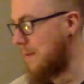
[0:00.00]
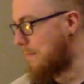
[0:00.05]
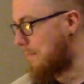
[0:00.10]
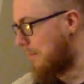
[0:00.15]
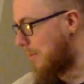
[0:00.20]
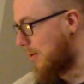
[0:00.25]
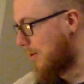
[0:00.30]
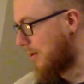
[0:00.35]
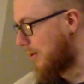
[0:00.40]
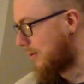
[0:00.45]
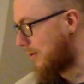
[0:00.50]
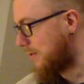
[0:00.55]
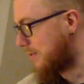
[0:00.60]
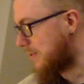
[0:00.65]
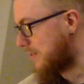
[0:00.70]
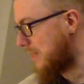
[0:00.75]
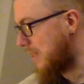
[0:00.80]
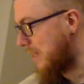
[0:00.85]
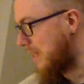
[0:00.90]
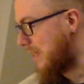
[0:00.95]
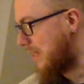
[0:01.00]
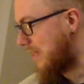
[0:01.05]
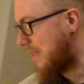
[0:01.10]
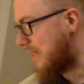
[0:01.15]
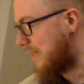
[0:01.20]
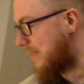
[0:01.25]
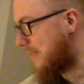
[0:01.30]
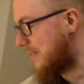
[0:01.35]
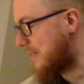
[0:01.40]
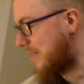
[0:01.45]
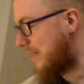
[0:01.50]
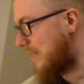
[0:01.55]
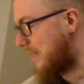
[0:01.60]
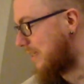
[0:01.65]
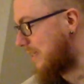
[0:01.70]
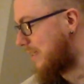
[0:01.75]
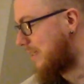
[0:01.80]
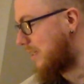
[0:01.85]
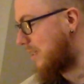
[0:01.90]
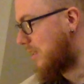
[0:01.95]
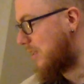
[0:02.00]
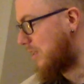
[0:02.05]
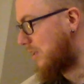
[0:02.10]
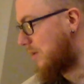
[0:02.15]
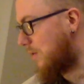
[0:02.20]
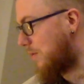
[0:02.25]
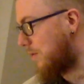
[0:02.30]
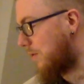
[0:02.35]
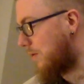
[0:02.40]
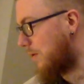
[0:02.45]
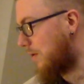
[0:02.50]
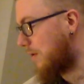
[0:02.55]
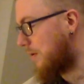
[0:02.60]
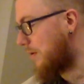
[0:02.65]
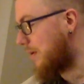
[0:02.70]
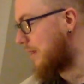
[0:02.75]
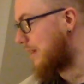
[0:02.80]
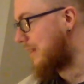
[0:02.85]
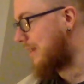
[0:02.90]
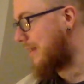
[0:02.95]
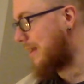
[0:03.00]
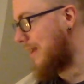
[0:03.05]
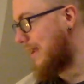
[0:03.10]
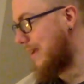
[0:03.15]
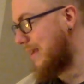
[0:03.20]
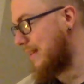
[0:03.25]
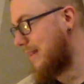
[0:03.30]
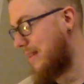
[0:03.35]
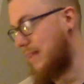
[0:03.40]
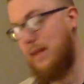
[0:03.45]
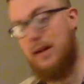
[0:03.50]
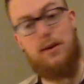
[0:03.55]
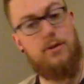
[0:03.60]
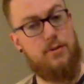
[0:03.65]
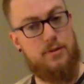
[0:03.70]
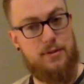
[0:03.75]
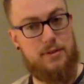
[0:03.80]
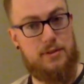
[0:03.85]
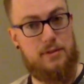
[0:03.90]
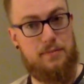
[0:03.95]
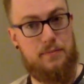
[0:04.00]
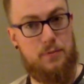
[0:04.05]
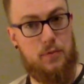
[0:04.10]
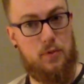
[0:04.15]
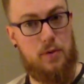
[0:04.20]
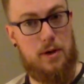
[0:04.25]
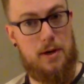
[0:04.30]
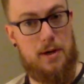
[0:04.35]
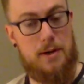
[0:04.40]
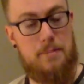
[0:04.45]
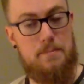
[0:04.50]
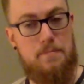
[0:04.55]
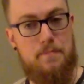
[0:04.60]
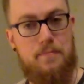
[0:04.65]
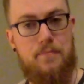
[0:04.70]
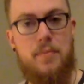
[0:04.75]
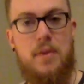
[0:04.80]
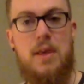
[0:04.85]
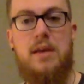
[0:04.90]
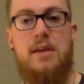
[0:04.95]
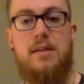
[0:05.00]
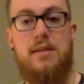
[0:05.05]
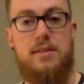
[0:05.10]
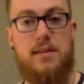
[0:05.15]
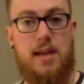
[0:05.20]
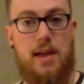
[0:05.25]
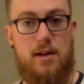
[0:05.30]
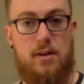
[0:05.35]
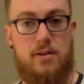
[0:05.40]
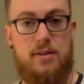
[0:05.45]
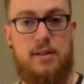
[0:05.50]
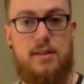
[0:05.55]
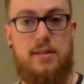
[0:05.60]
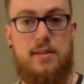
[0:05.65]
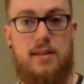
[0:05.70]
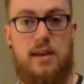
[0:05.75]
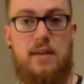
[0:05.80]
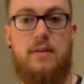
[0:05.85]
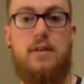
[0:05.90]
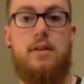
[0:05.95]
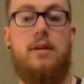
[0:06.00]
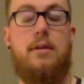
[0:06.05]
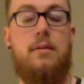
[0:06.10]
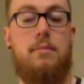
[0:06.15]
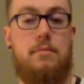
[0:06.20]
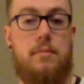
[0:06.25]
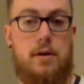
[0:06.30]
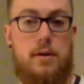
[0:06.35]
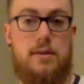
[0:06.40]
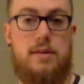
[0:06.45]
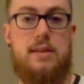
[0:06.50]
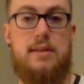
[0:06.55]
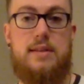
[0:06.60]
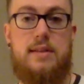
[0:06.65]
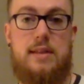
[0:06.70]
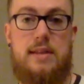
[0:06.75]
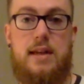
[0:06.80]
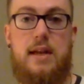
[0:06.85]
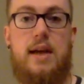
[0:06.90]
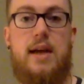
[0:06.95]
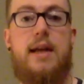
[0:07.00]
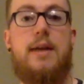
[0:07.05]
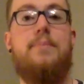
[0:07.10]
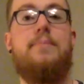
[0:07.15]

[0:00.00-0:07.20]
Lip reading: Mars is in your 9th house, okay? Saturn's in 7, Mars is in 9.